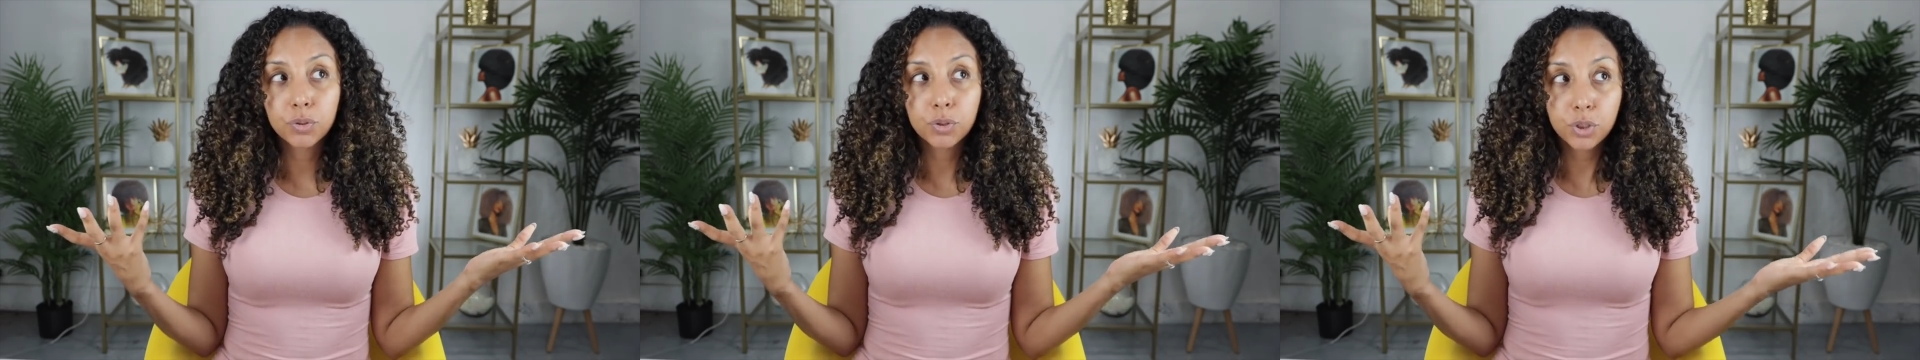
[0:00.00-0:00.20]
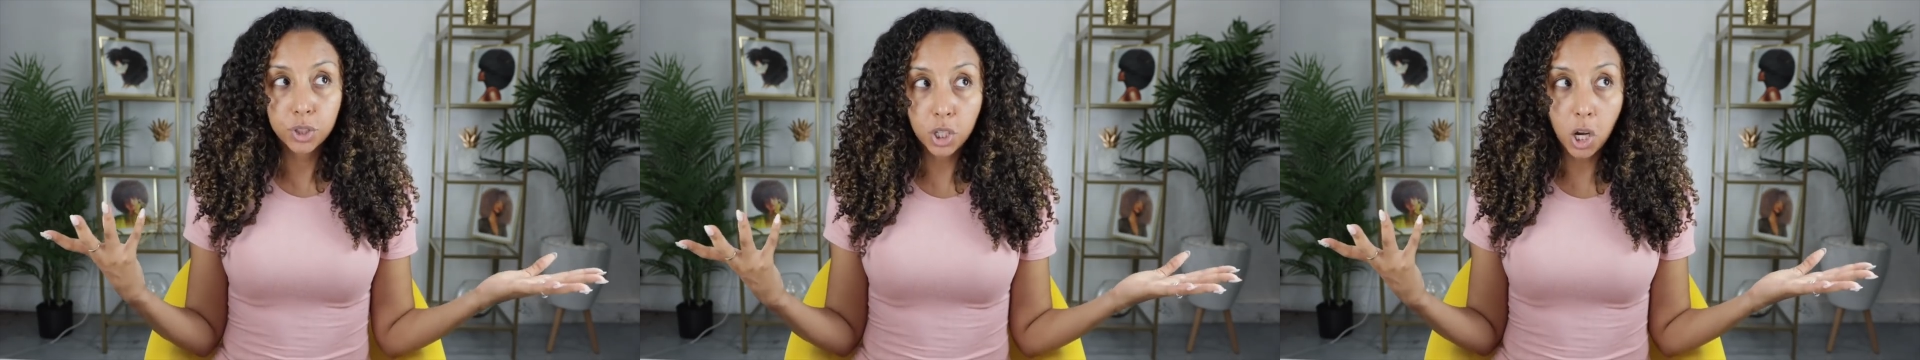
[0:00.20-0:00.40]

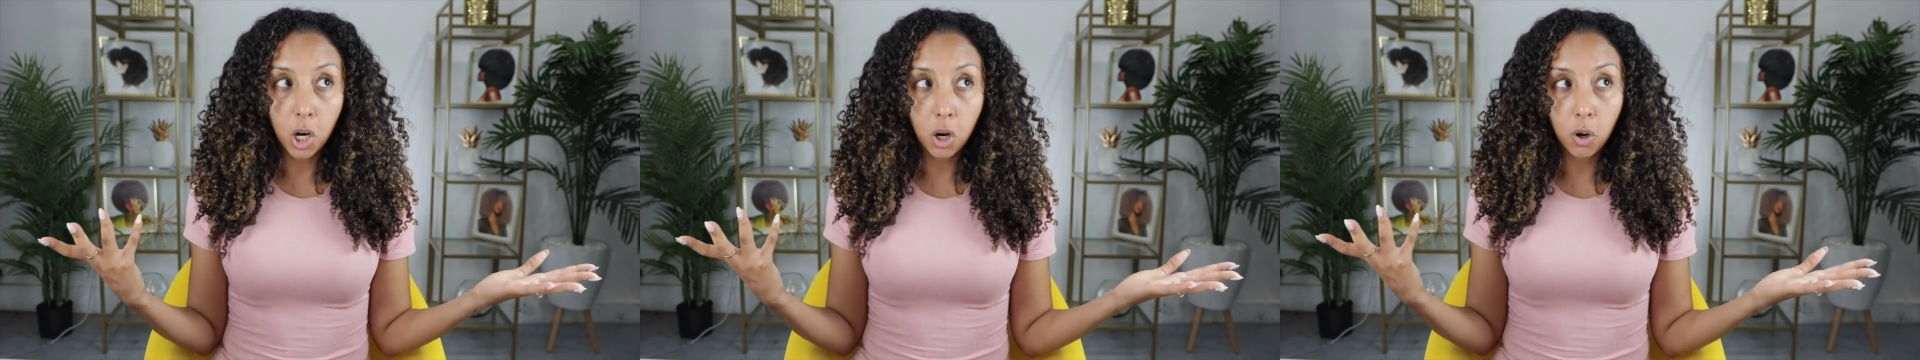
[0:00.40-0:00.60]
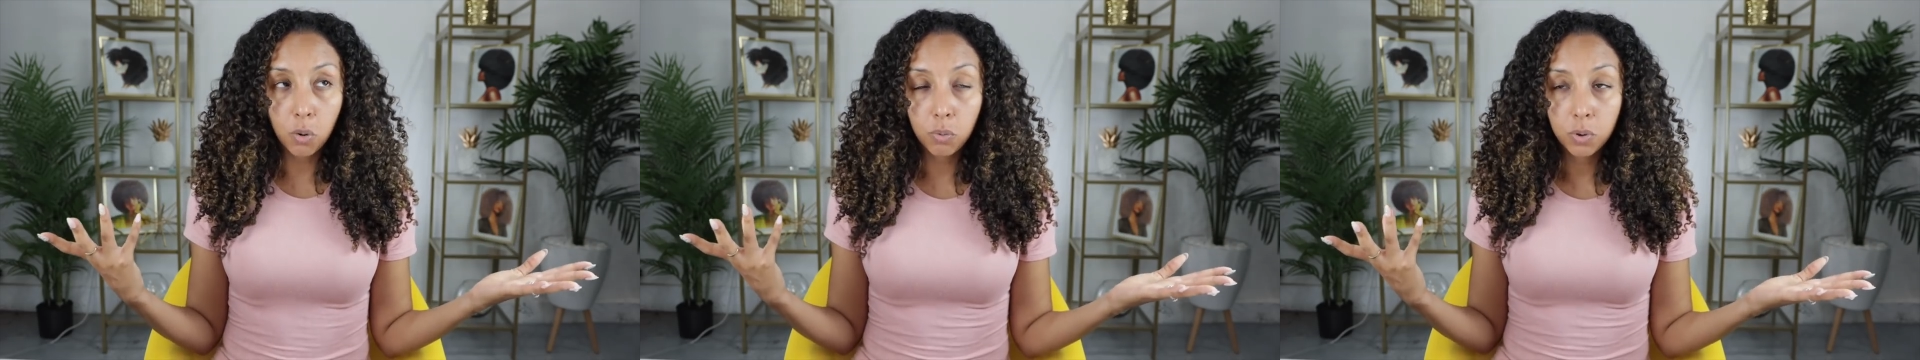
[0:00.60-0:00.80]

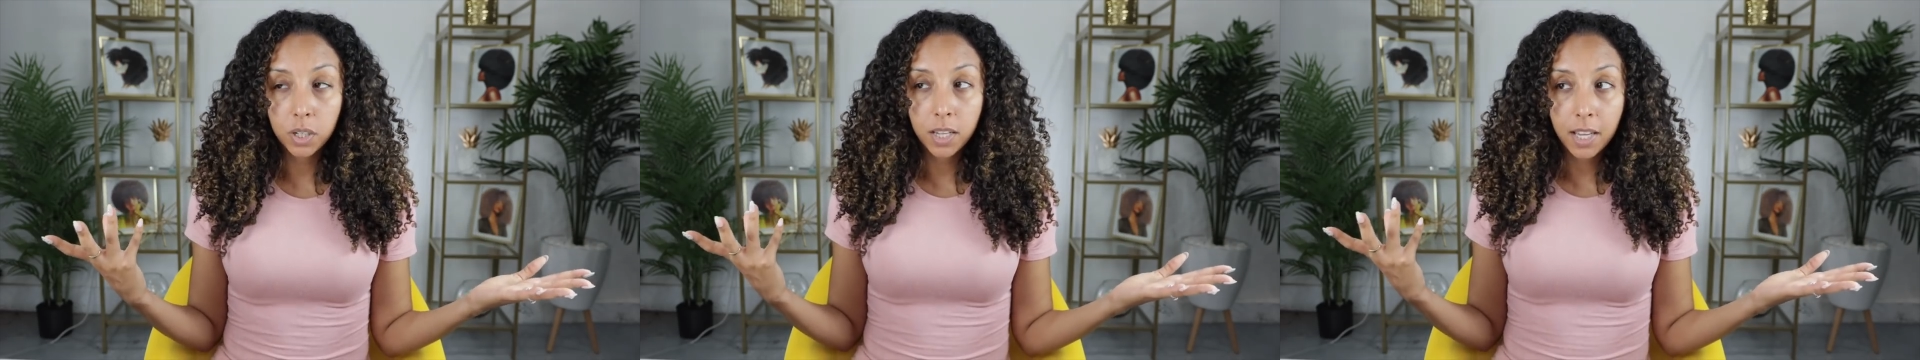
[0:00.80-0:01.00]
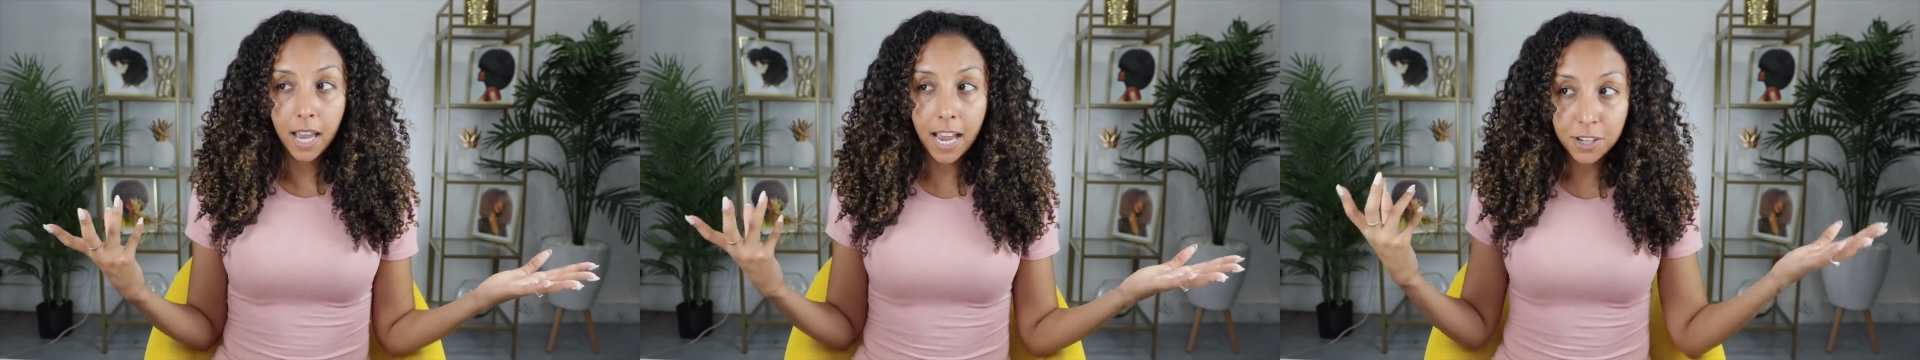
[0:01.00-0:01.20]
So
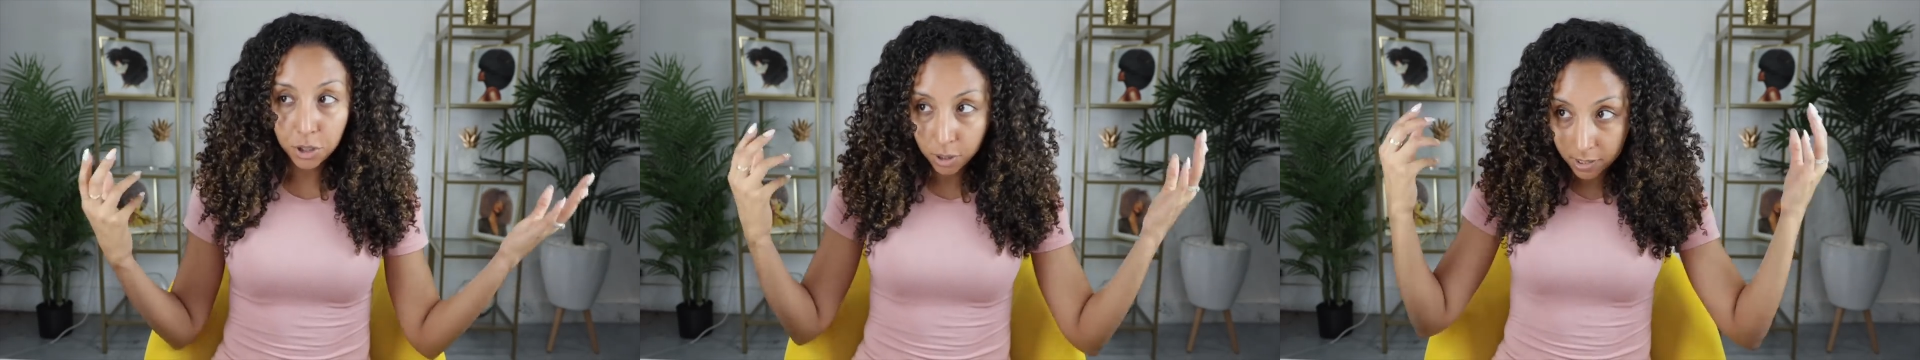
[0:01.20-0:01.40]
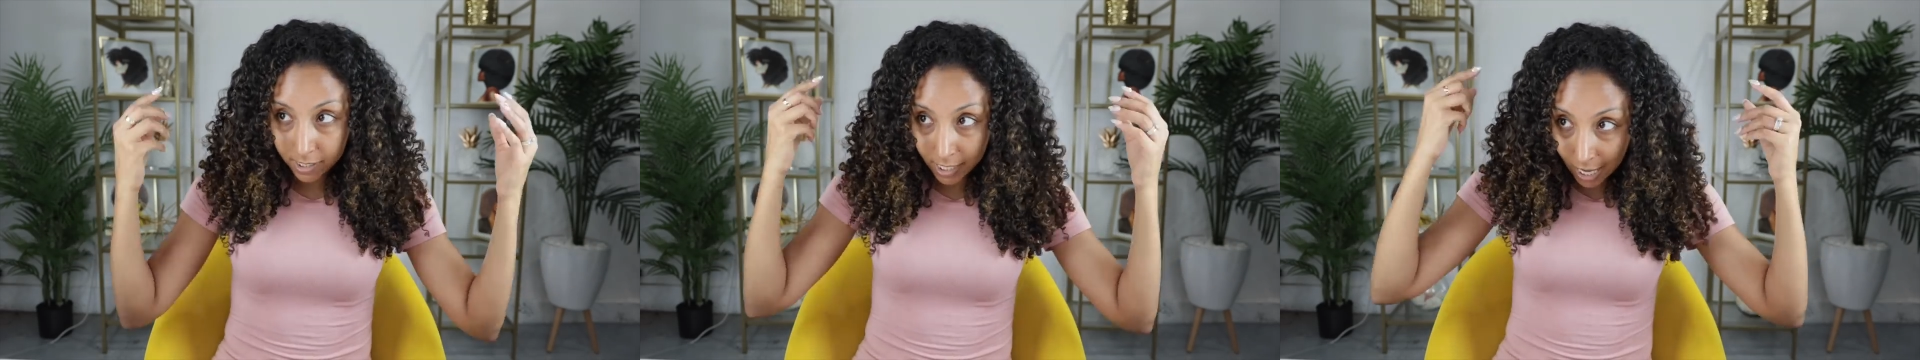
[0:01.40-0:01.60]
as
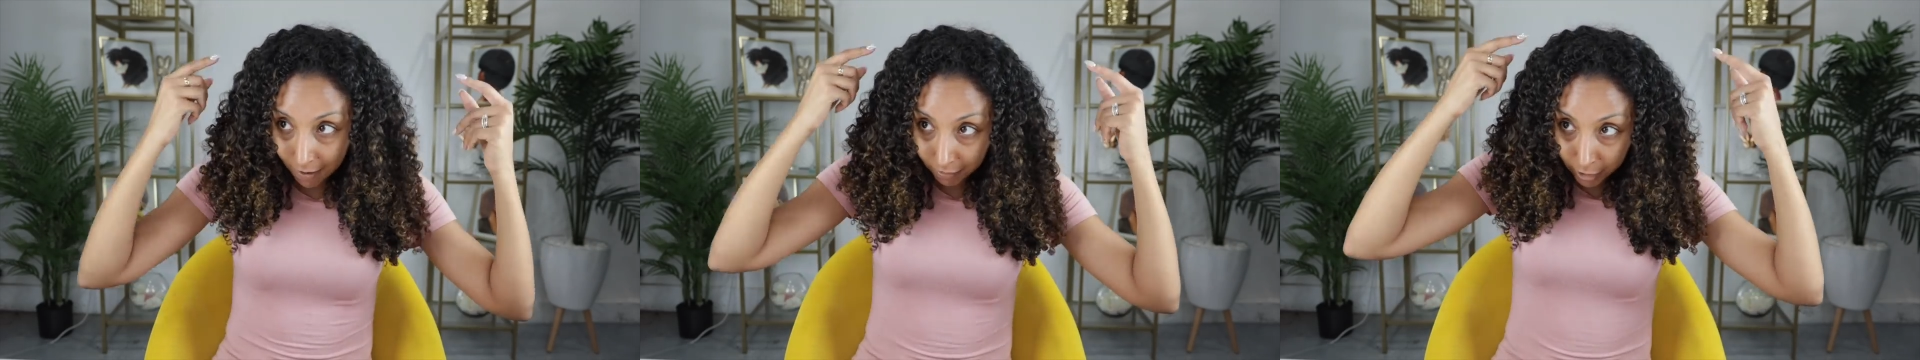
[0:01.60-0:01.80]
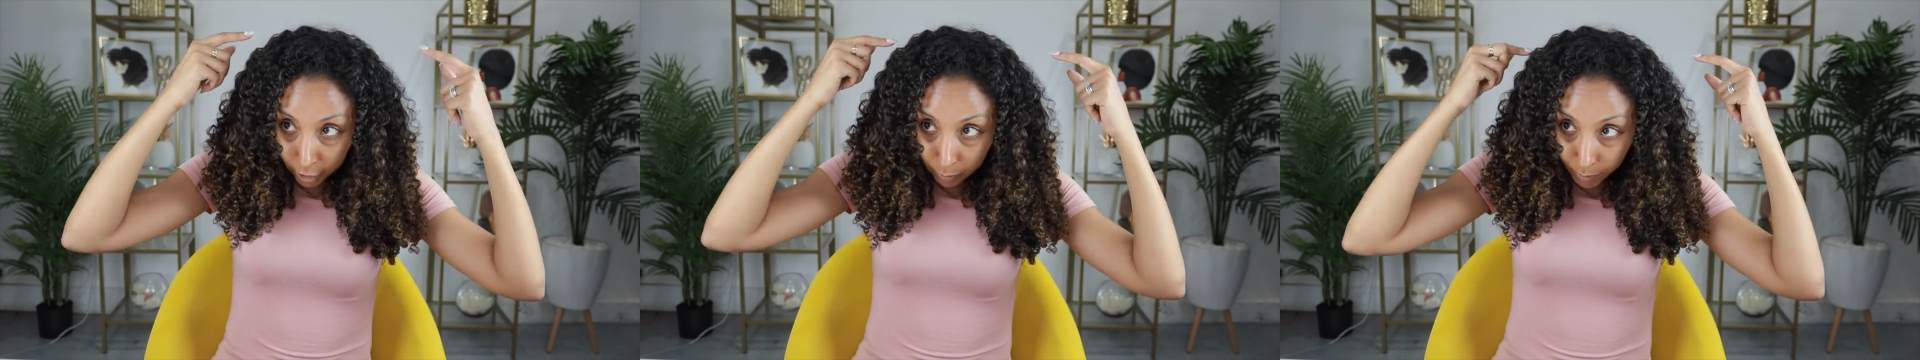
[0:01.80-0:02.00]
you can see, I have
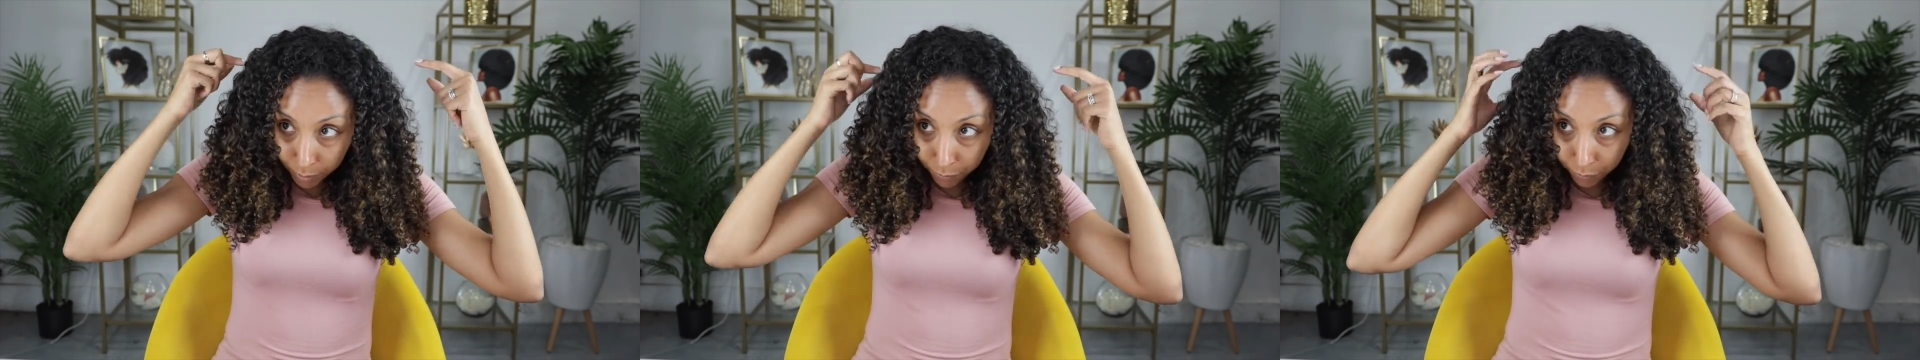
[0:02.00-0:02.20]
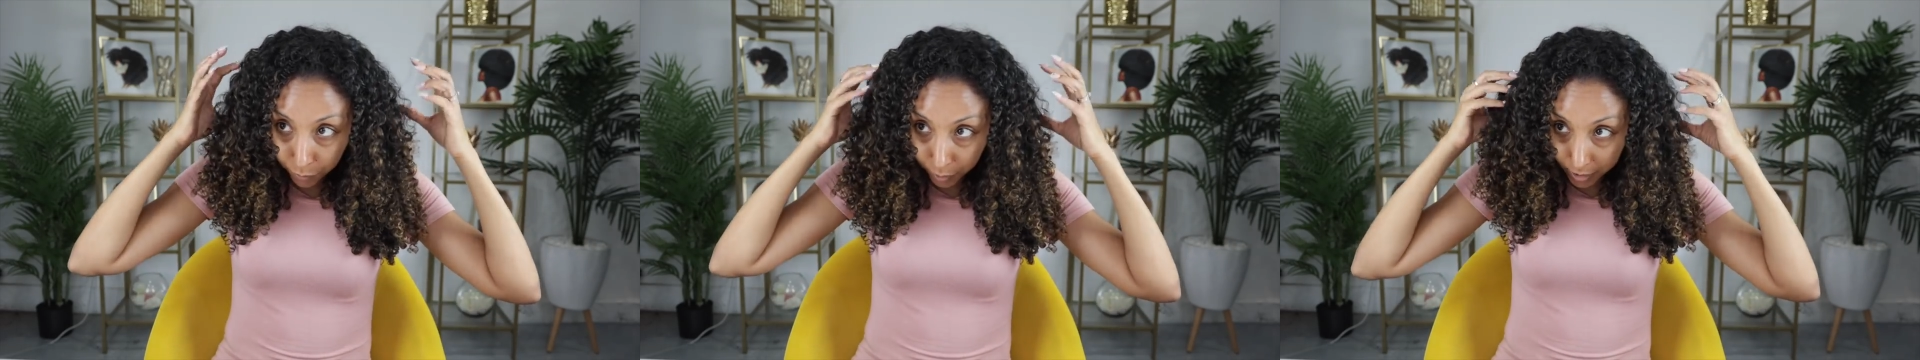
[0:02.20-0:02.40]
a little bit
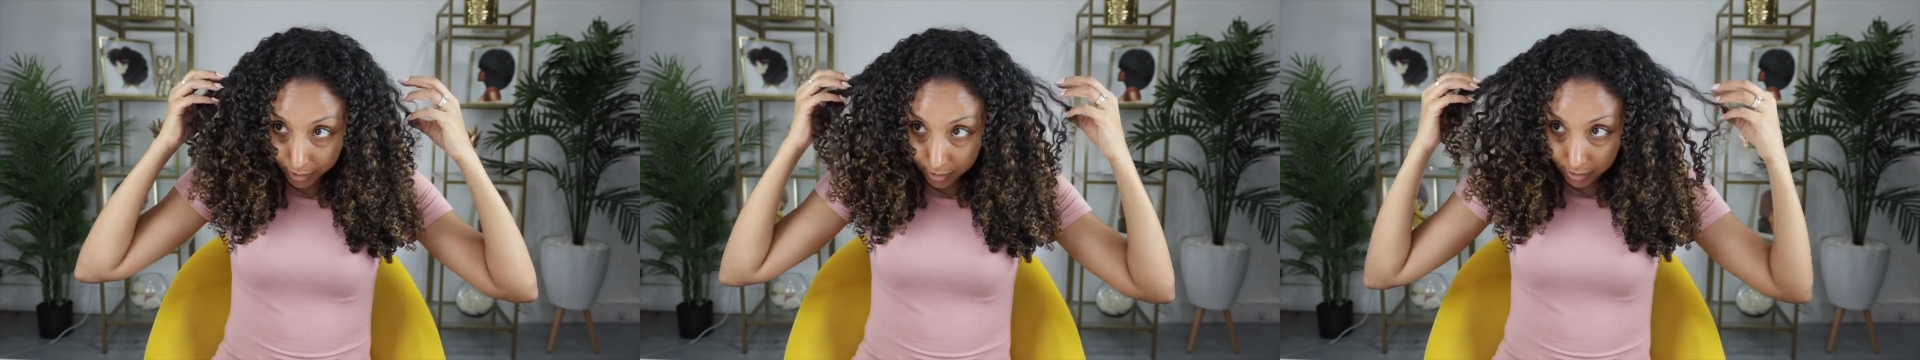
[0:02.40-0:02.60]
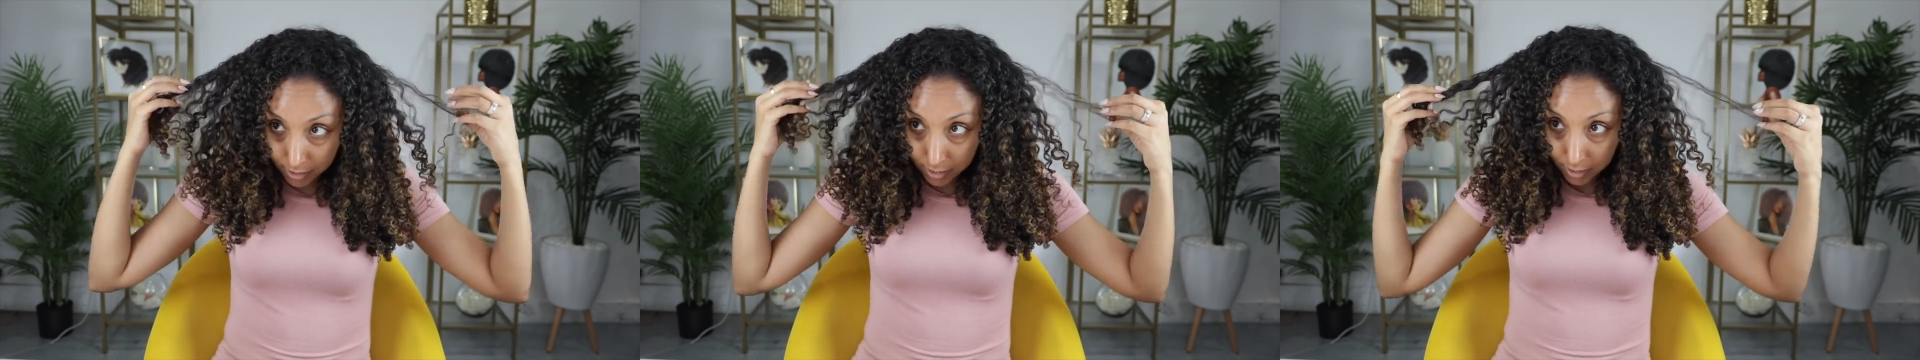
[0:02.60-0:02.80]
of
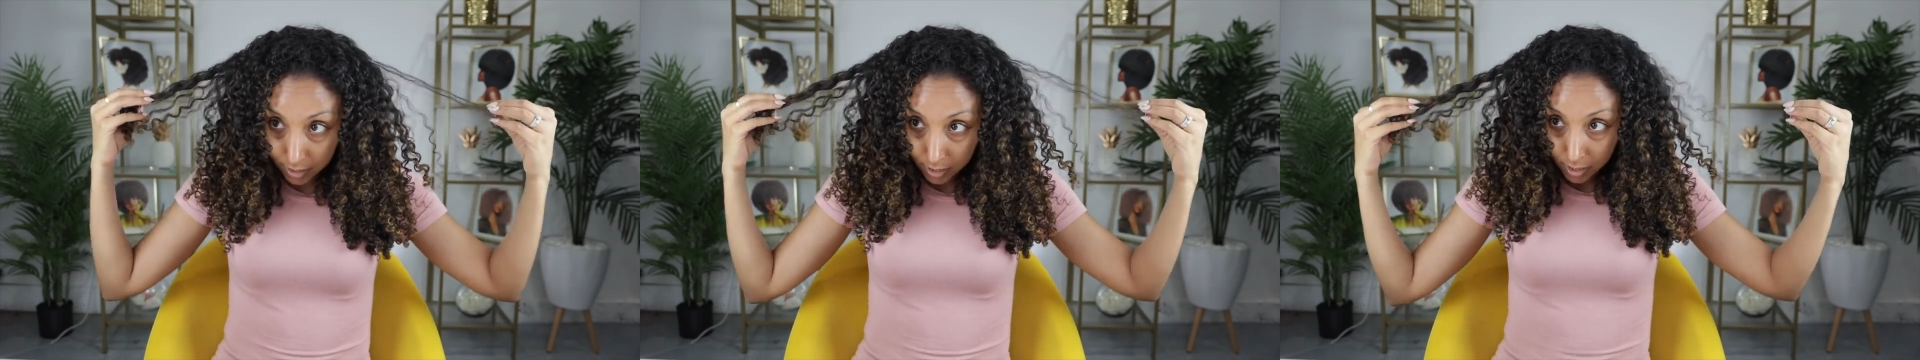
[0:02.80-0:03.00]
frizz,